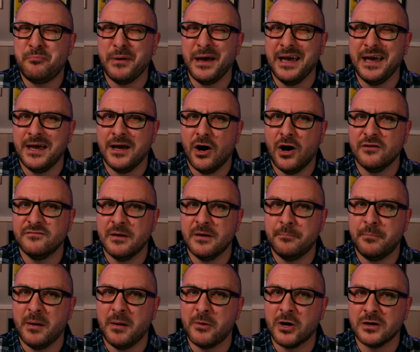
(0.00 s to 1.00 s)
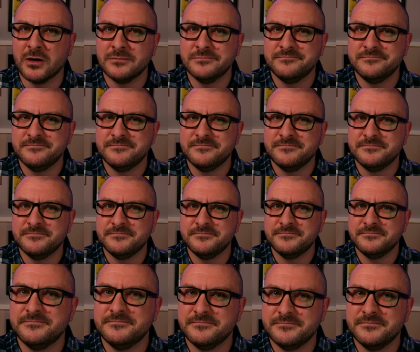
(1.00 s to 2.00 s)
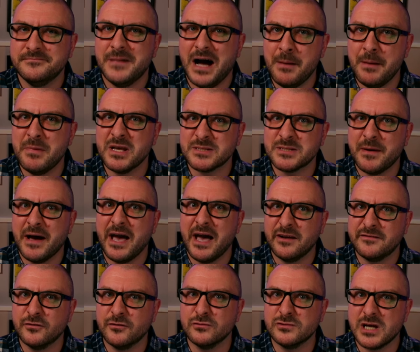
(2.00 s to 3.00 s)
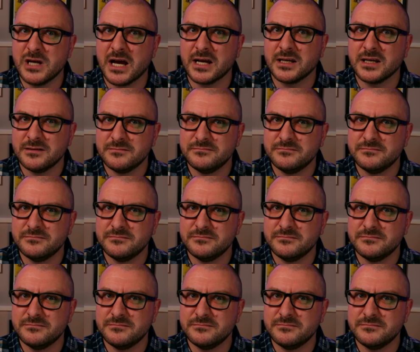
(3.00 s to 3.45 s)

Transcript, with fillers: bit of a bummer. I miss my headphone jack.